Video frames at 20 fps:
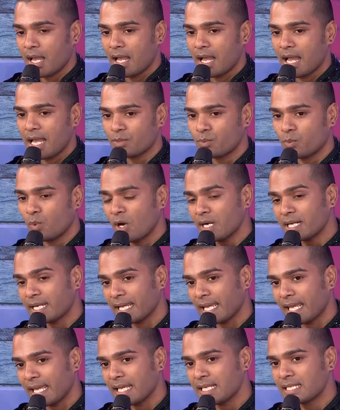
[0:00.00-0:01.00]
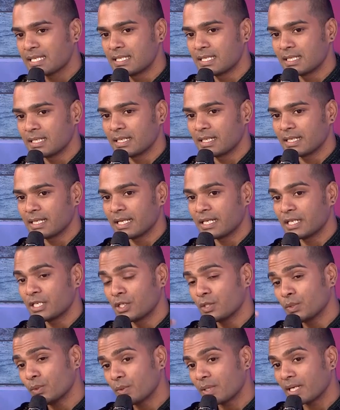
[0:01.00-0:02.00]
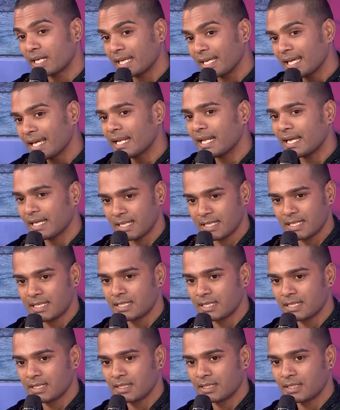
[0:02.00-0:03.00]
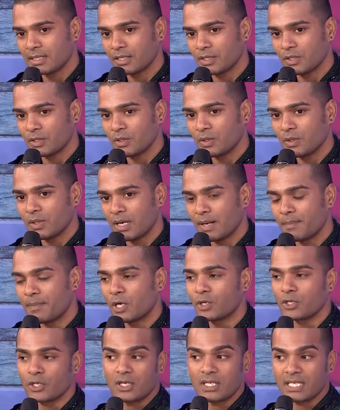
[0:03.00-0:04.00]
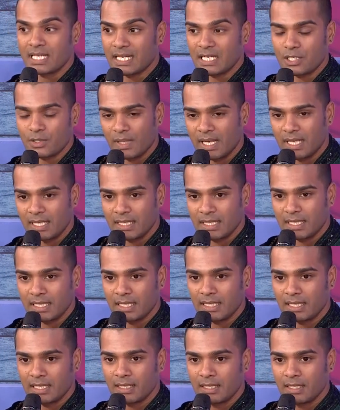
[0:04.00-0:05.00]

at what age did you realize, you know, about your sexuality?